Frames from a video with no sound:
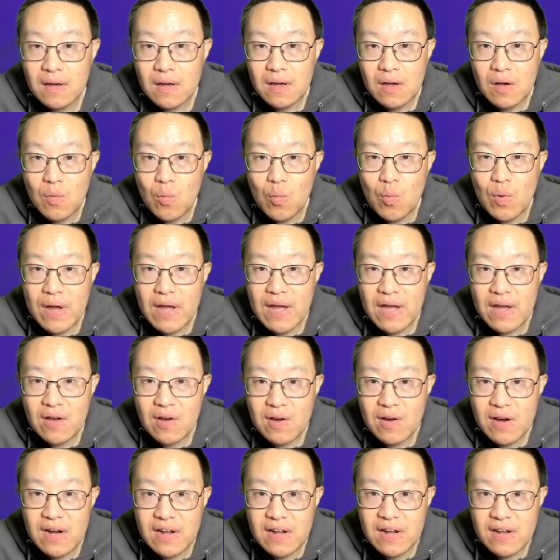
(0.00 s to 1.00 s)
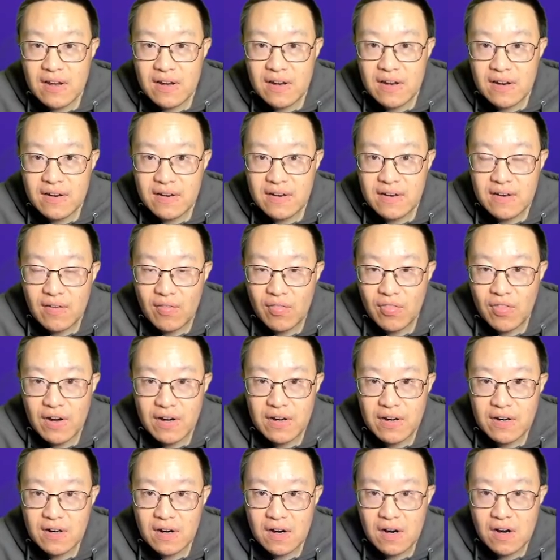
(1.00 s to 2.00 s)
Where is the
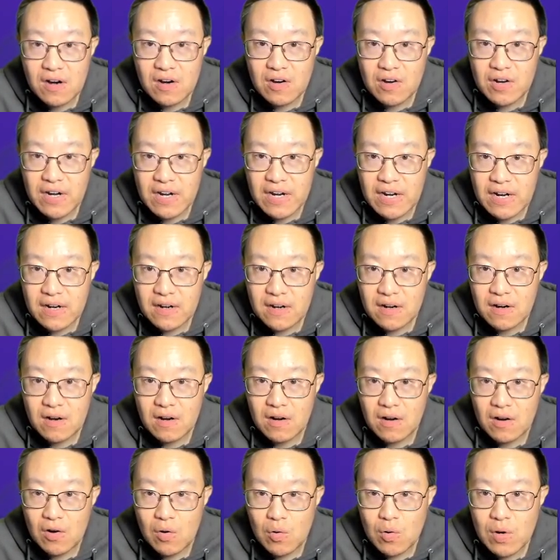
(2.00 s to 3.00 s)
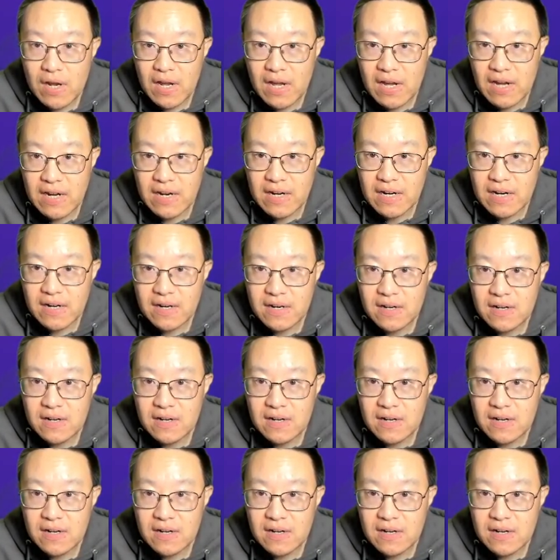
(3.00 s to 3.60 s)
target located?